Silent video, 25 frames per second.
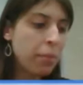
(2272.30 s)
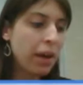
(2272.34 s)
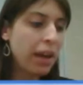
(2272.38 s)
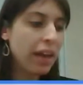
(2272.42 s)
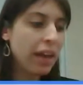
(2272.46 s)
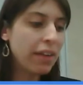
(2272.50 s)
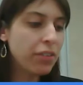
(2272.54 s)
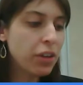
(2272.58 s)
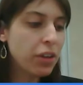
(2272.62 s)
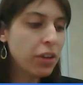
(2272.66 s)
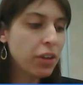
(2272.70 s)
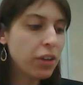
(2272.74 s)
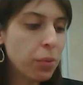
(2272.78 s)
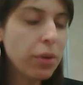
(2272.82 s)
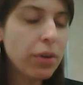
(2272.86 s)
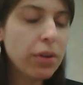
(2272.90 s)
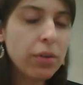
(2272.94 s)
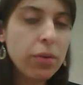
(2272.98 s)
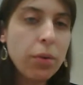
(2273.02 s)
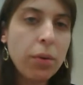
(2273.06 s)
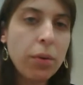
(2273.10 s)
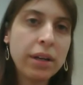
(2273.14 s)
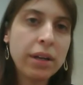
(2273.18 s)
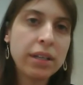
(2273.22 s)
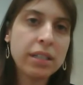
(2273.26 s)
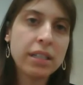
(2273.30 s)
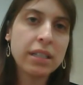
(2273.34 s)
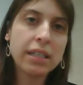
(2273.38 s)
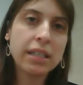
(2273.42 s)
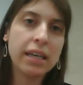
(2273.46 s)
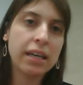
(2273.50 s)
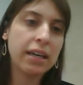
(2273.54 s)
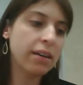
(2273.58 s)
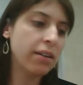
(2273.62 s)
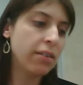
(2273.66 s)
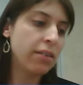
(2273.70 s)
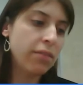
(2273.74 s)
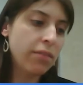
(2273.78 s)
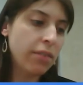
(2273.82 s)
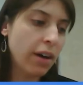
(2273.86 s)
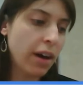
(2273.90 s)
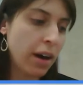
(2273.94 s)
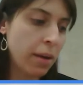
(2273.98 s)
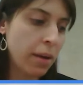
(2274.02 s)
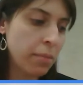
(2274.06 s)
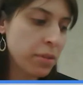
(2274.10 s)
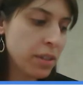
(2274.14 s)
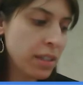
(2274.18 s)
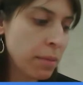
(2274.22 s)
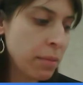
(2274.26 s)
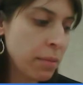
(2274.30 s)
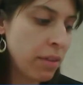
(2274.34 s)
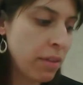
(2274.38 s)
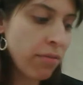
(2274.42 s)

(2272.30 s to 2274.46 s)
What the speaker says: If you were going to give some